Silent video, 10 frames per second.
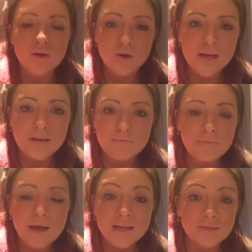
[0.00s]
It
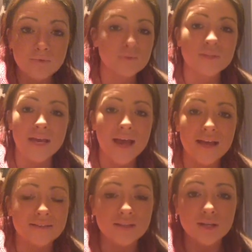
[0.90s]
may as well say
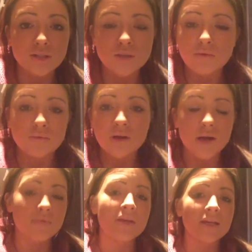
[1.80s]
outside, don't
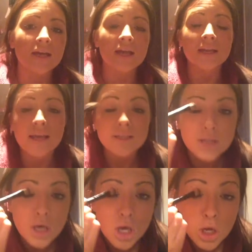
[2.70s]
come in unless
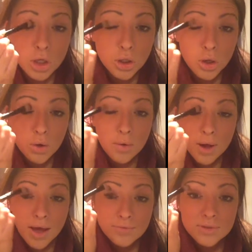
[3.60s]
you
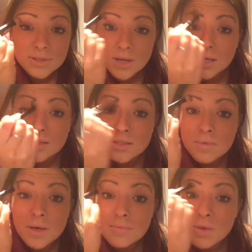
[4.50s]
have decided to
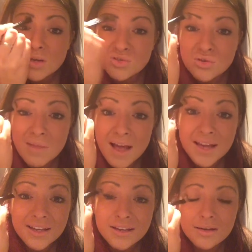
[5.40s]
be the most
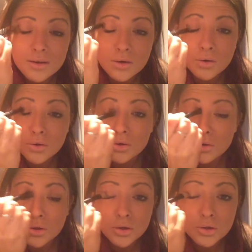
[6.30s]
dramatic look
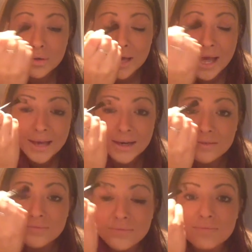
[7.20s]
that you can
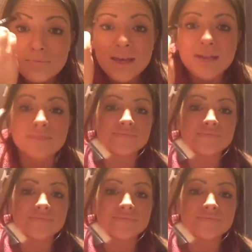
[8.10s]
be.